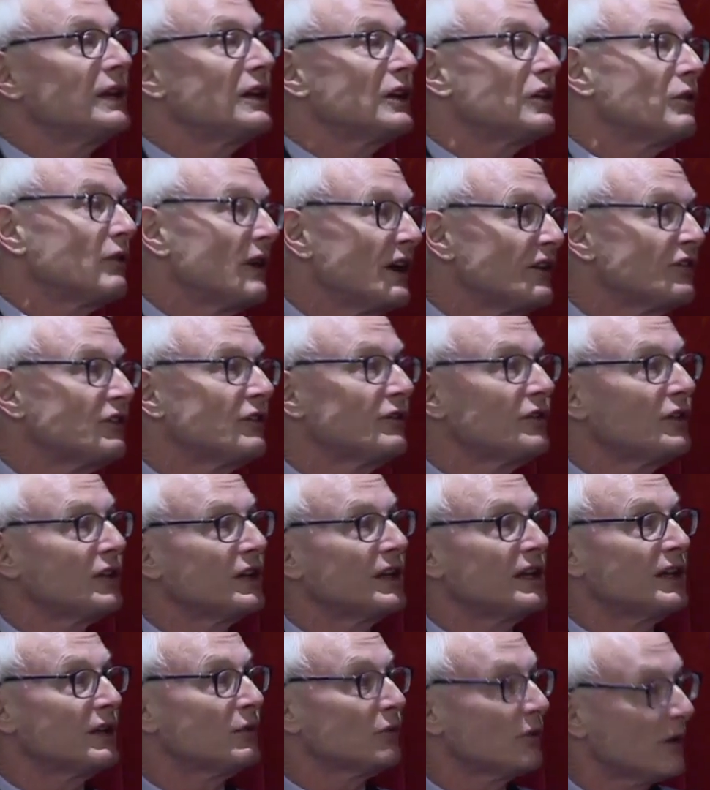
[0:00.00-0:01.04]
and
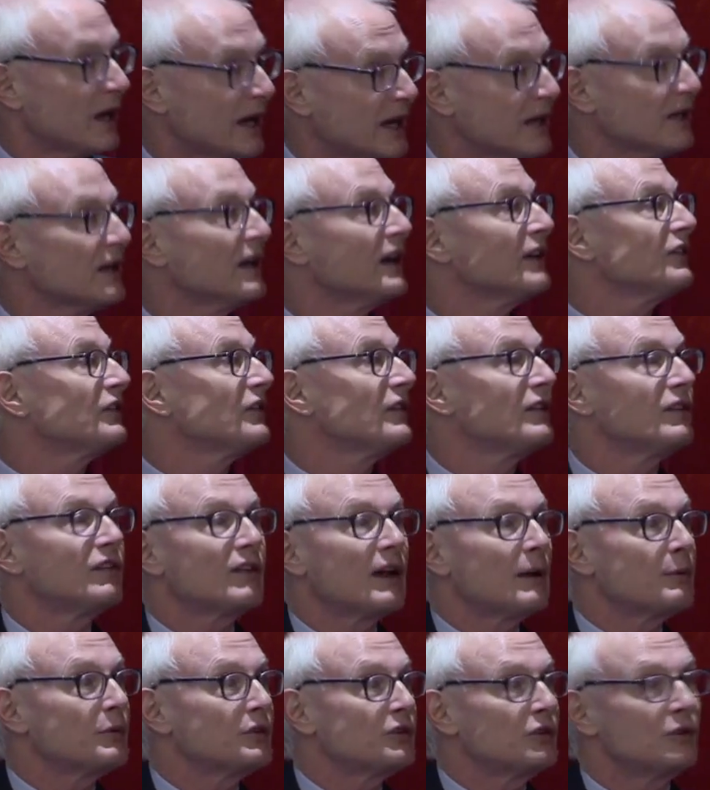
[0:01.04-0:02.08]
aggressively in recognizing these
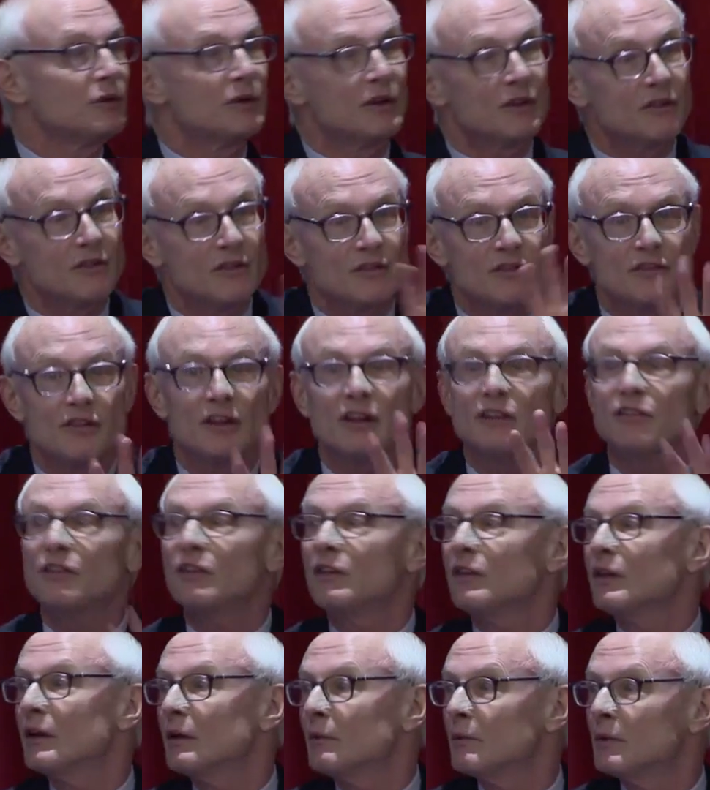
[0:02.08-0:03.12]
opportunities and
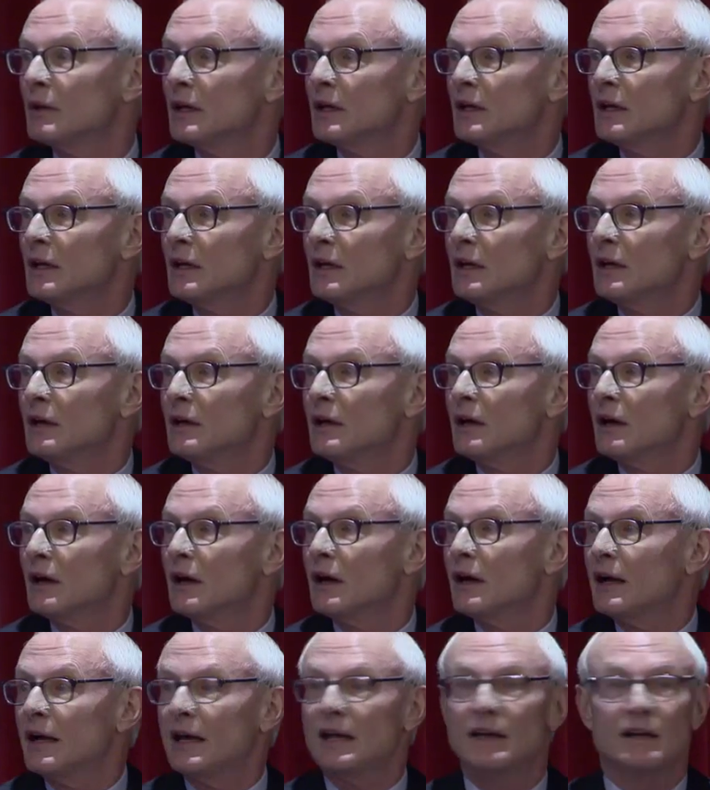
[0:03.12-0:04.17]
seizing them,
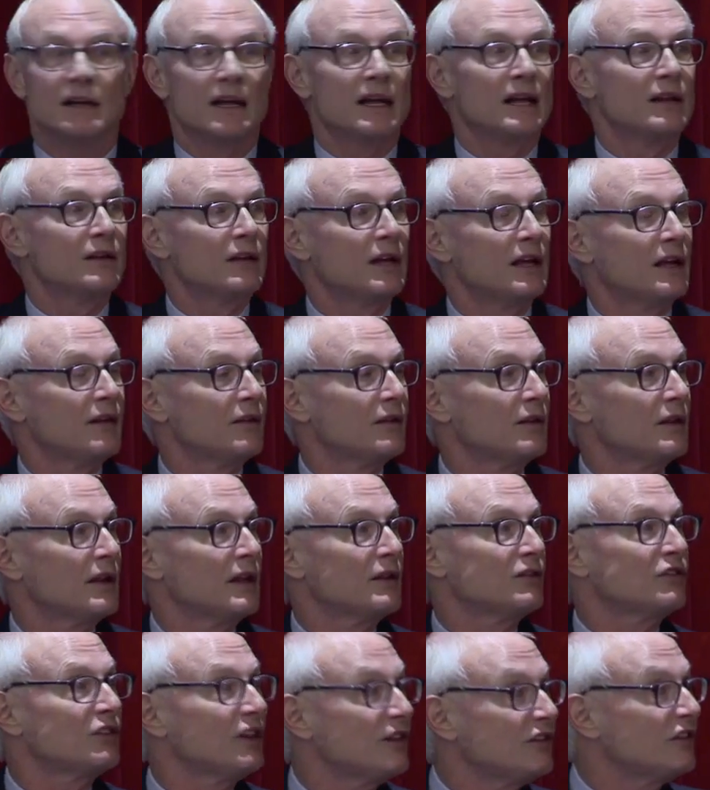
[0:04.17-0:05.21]

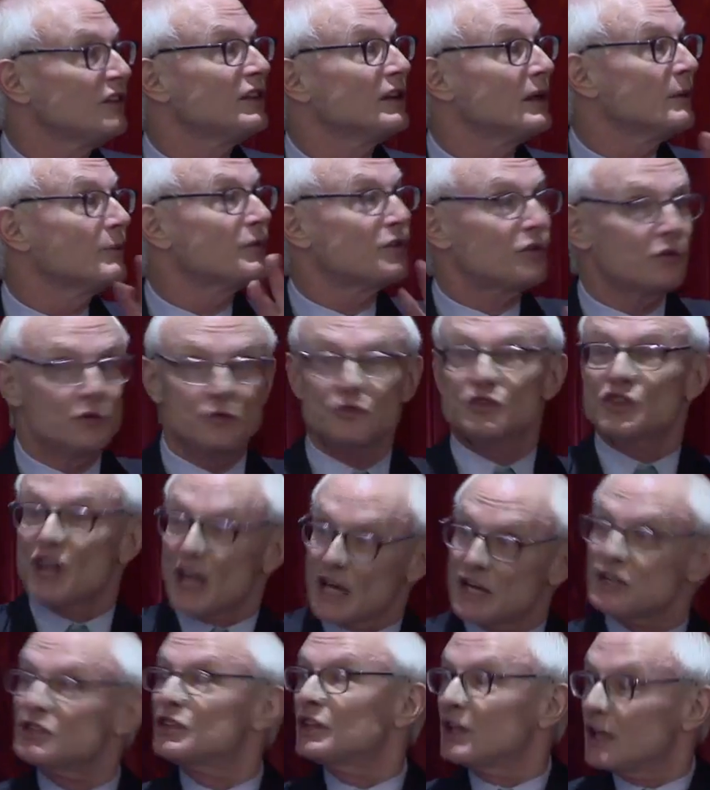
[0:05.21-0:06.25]
and seizing them through
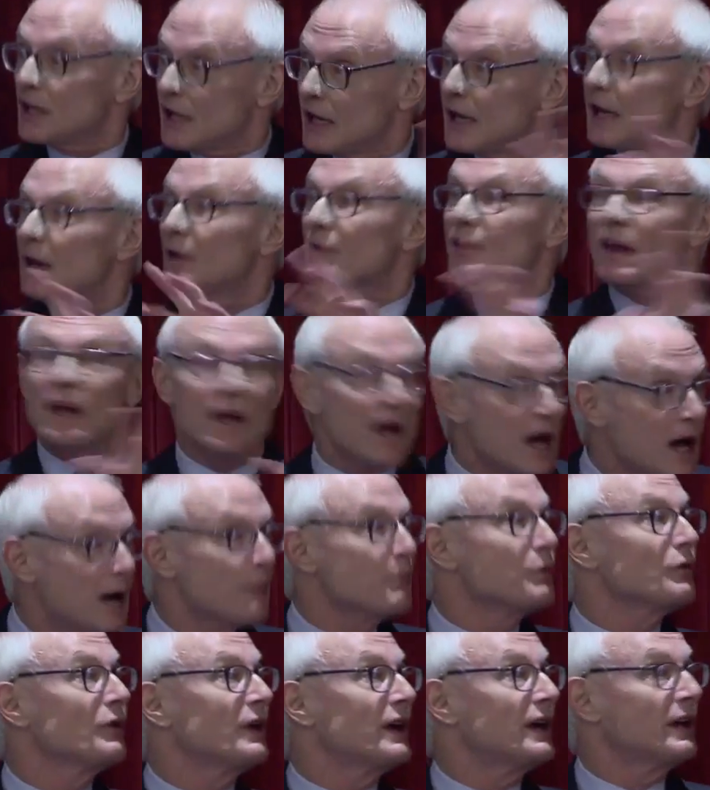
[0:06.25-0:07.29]
changing how they
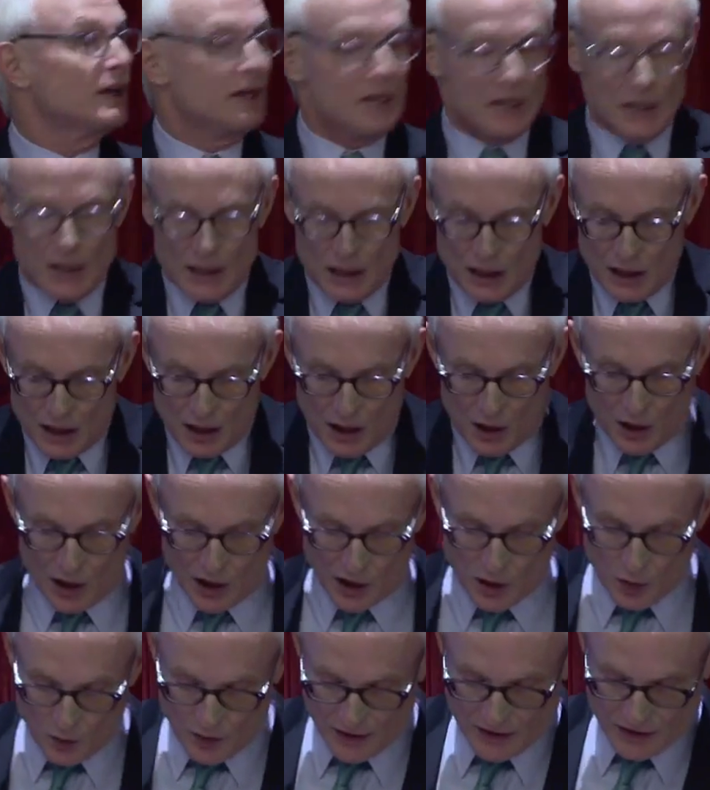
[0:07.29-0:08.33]
operate, are
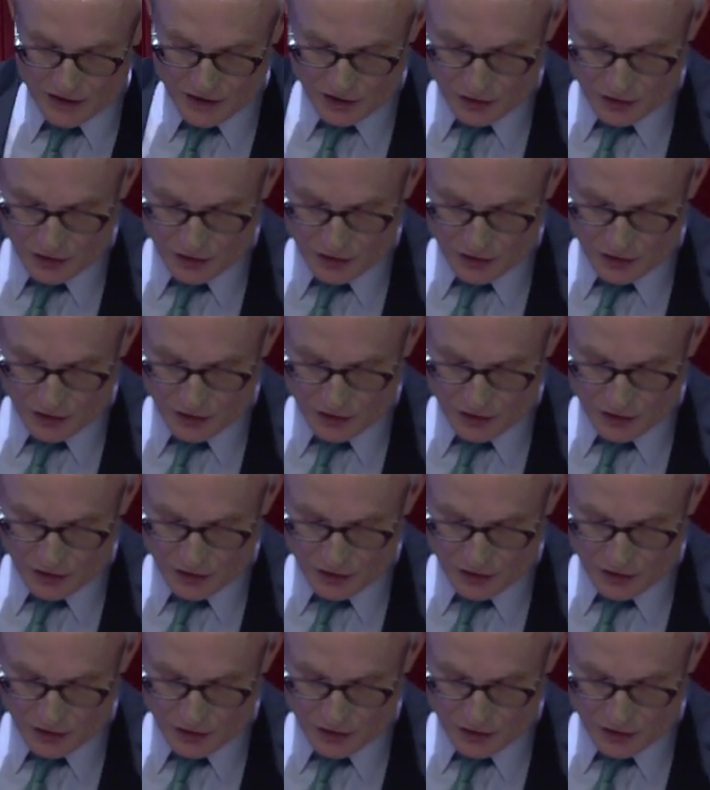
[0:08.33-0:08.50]
going